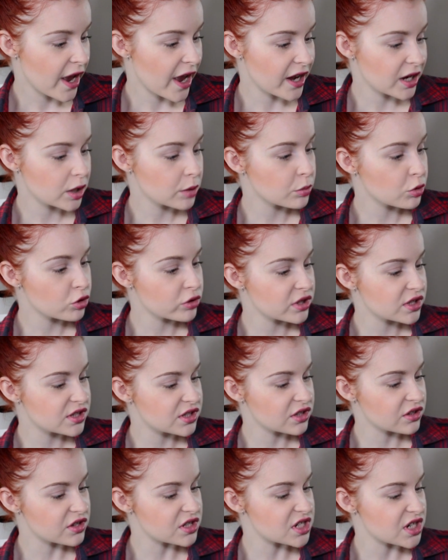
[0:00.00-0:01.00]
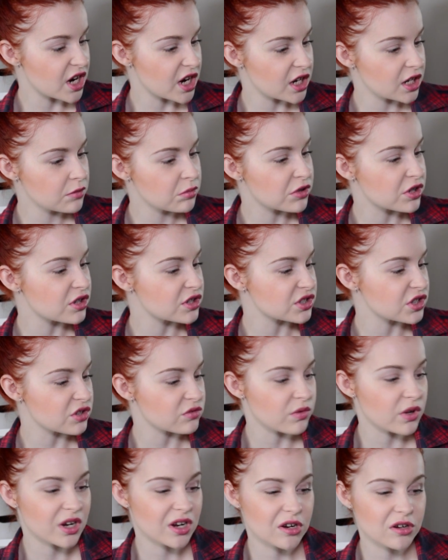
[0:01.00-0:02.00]
And I bought this the other day because
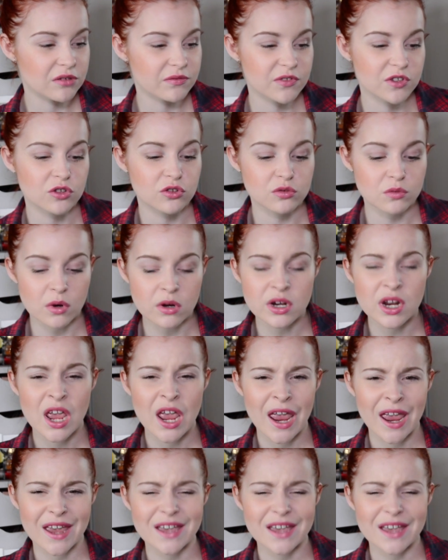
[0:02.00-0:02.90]
I ran out of the other one.